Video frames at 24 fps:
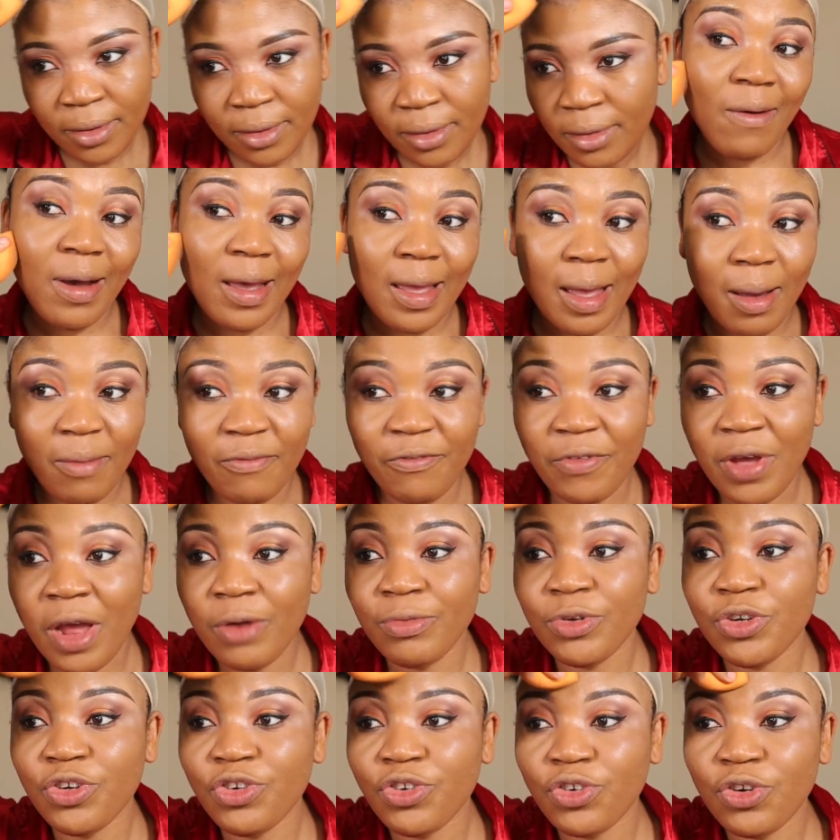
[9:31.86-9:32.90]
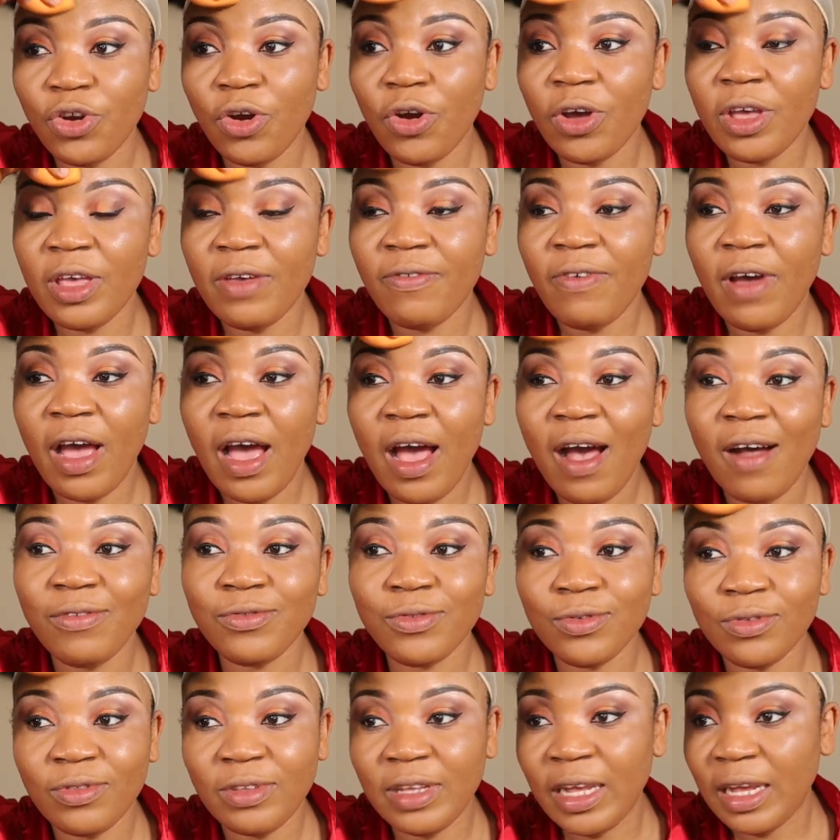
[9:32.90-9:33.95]
I am very sure if I
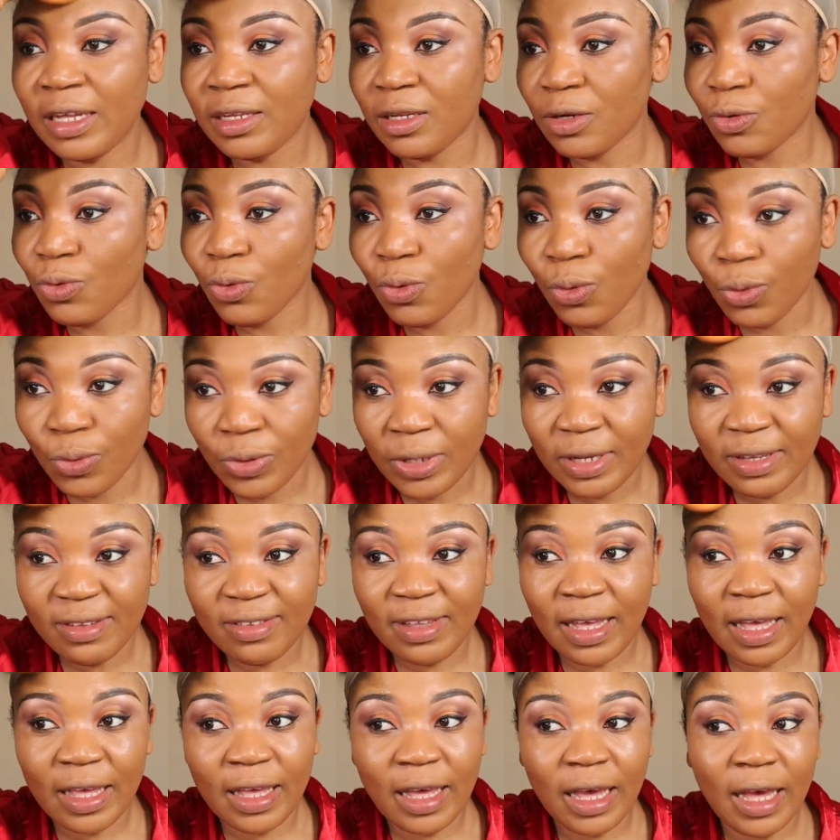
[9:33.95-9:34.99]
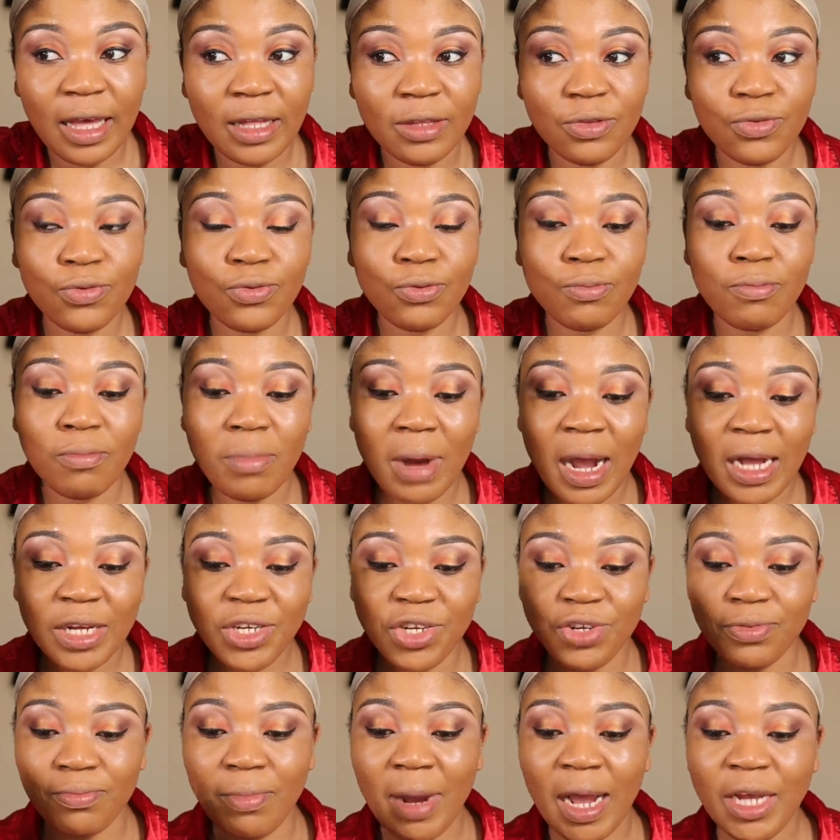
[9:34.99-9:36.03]
have to take the quiz again to
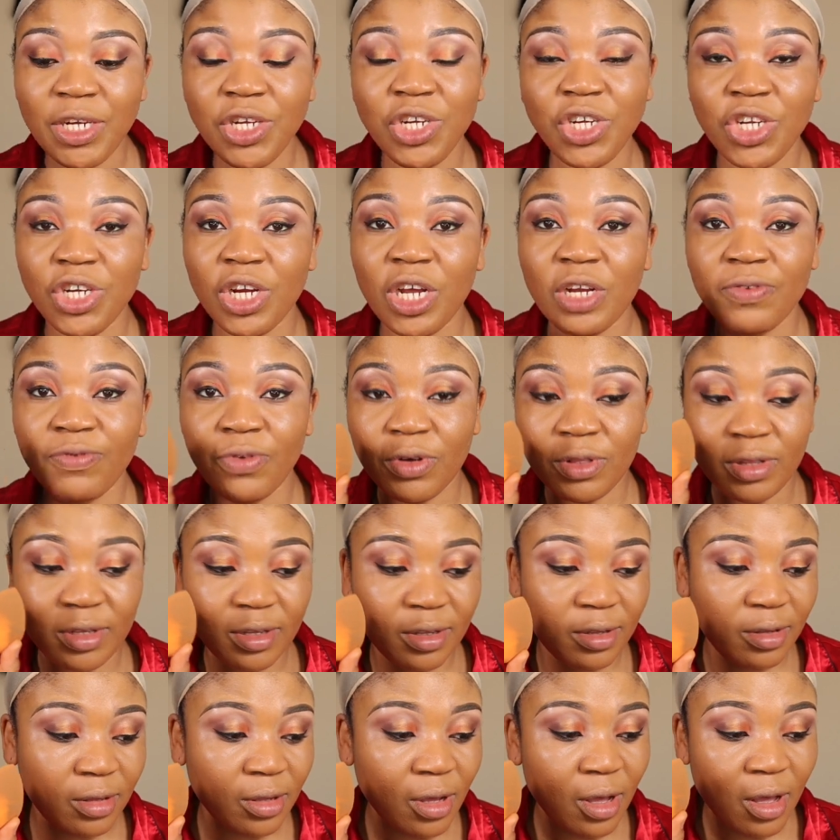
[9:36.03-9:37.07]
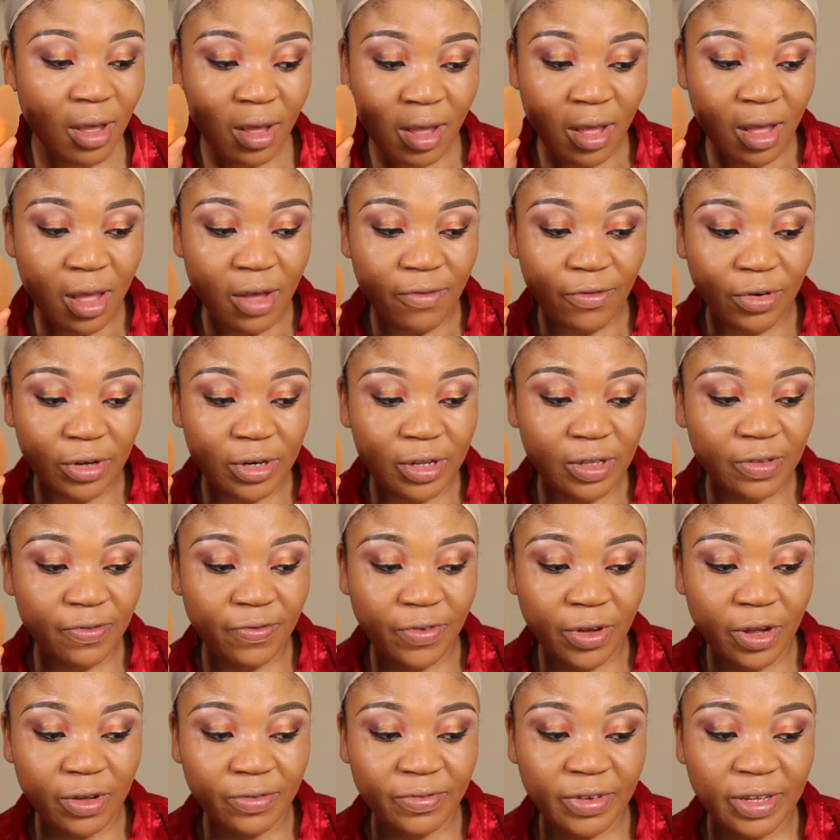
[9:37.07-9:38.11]
match my shade for this
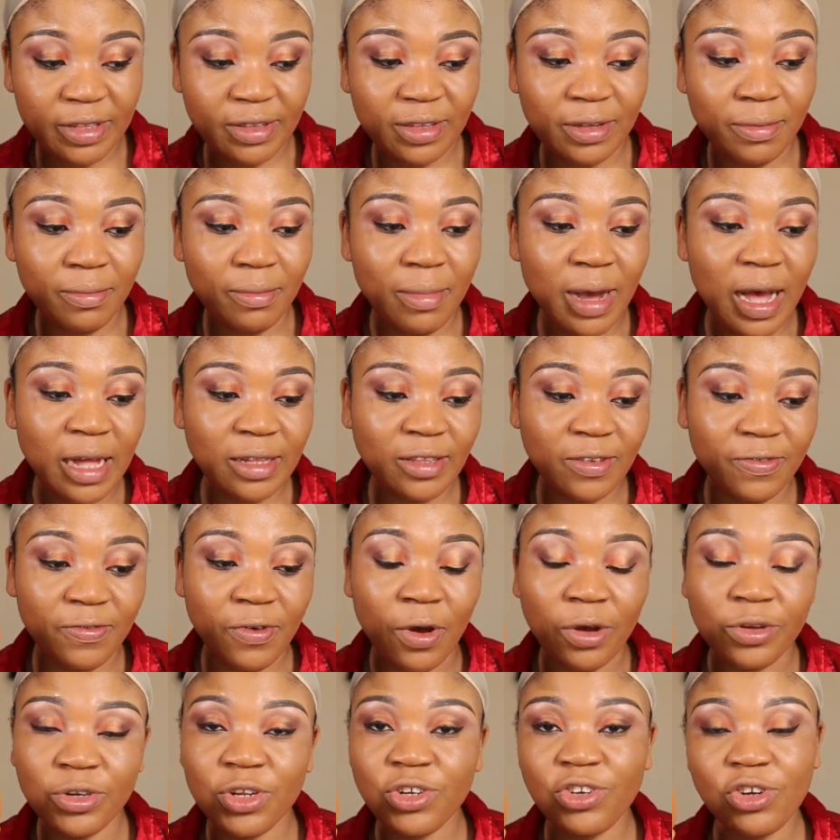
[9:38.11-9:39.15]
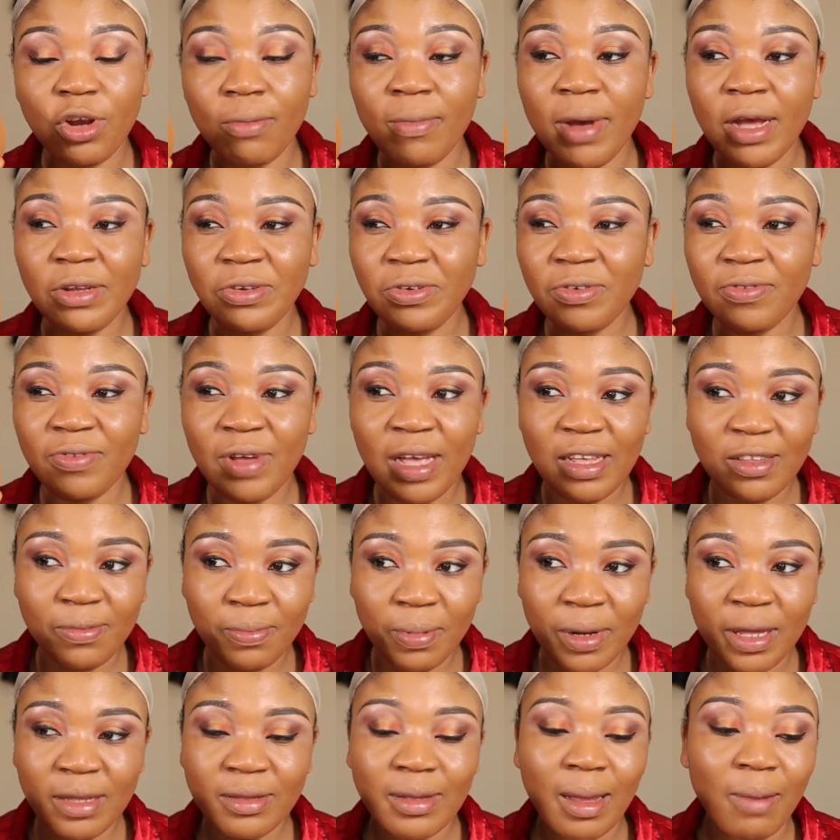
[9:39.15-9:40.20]
Velvety Matte Foundation by Juvia's
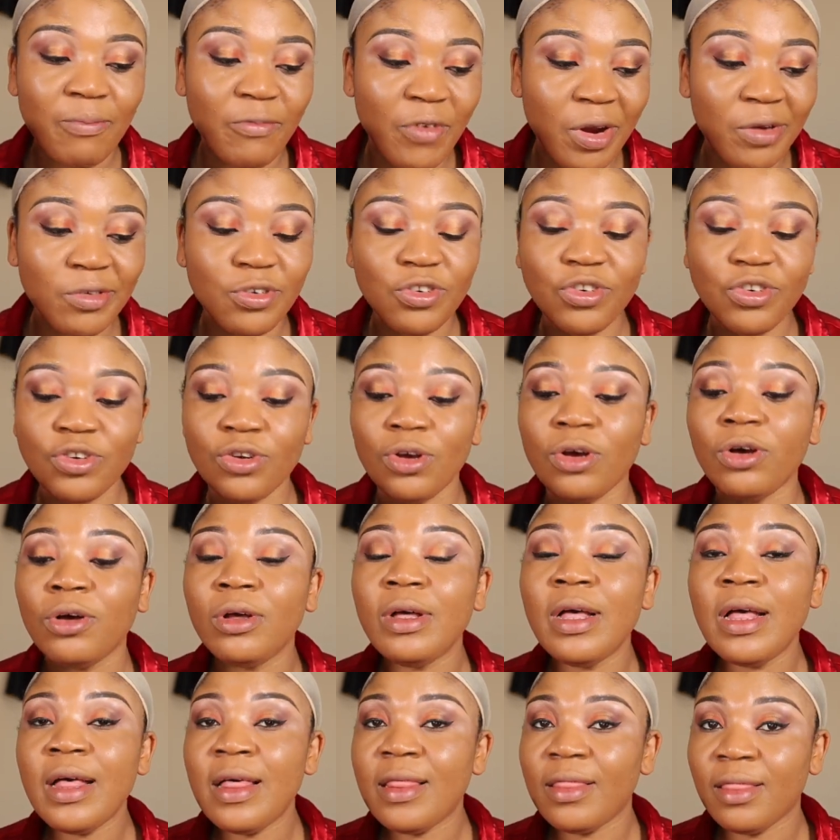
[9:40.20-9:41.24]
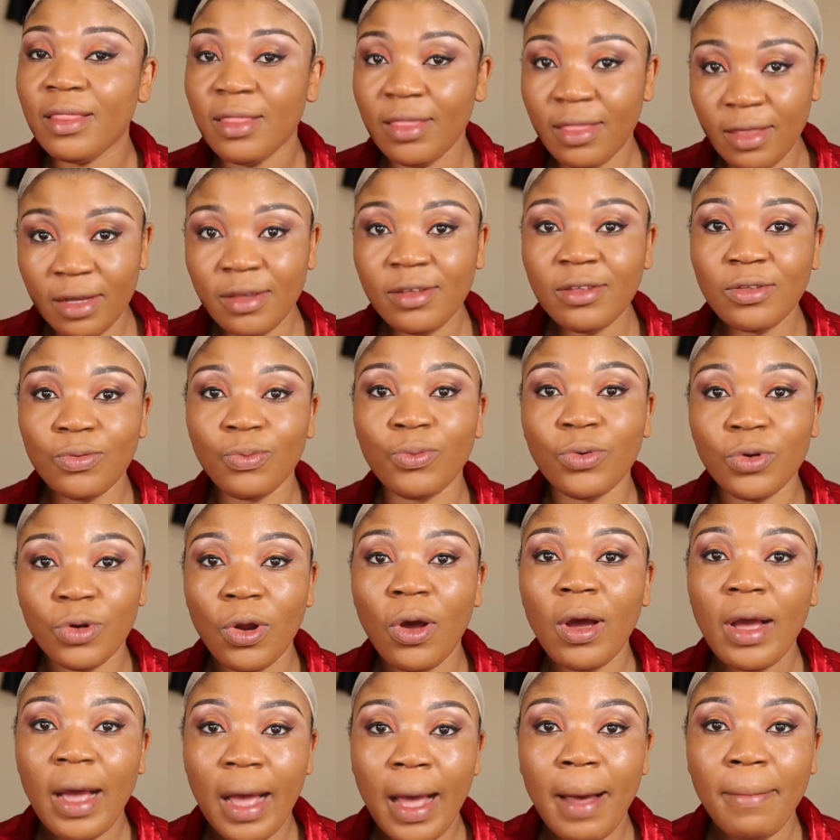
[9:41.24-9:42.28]
Place, I'm very sure this will
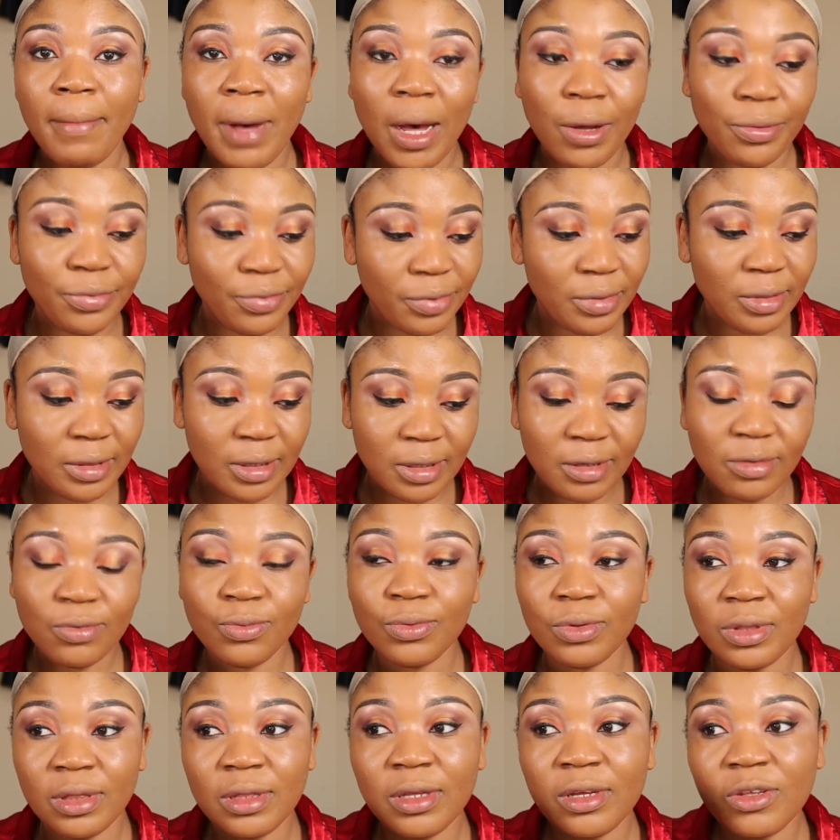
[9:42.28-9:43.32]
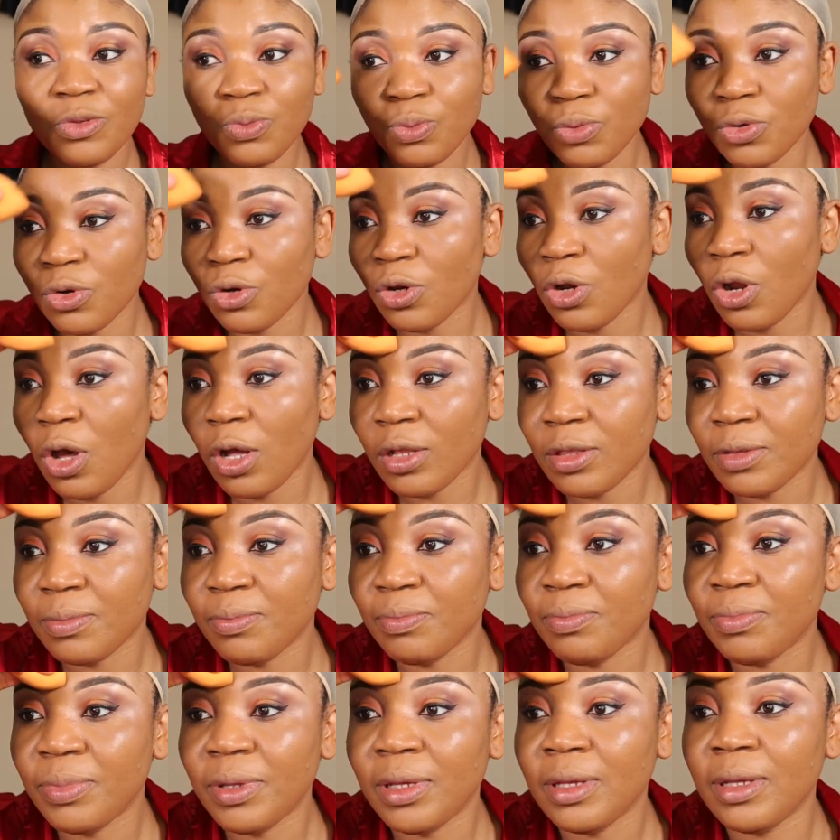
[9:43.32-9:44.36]
not come out. This will
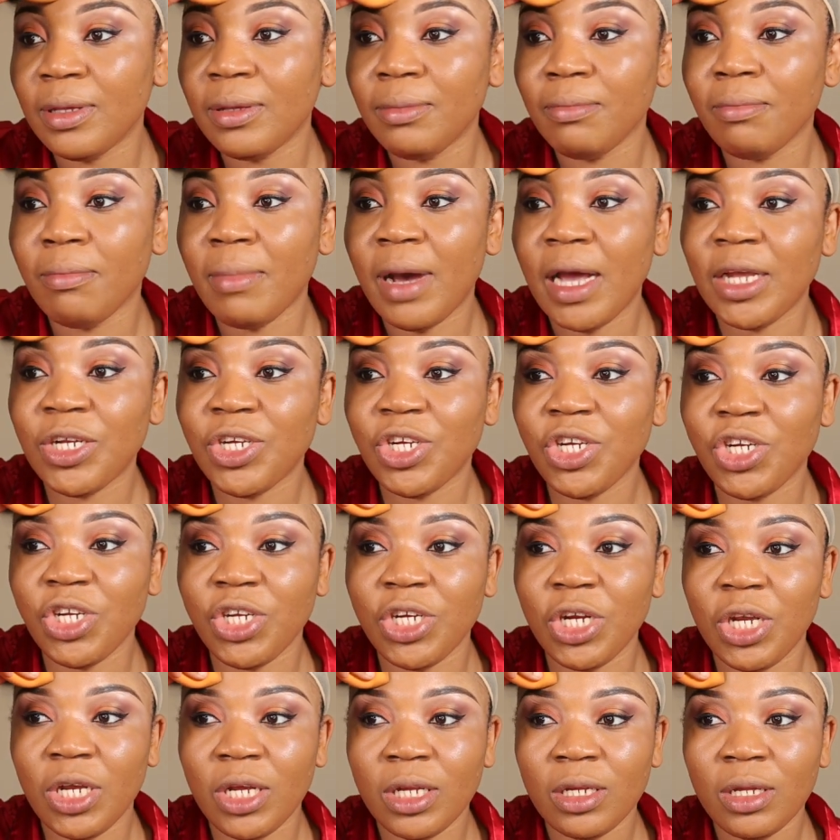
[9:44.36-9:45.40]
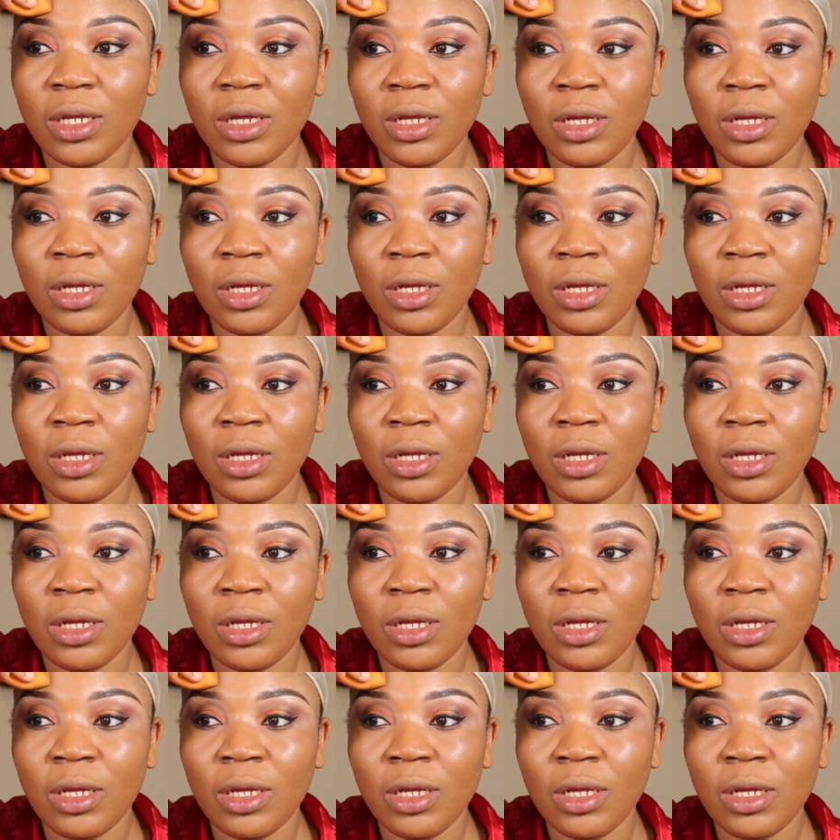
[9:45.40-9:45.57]
not be my shade.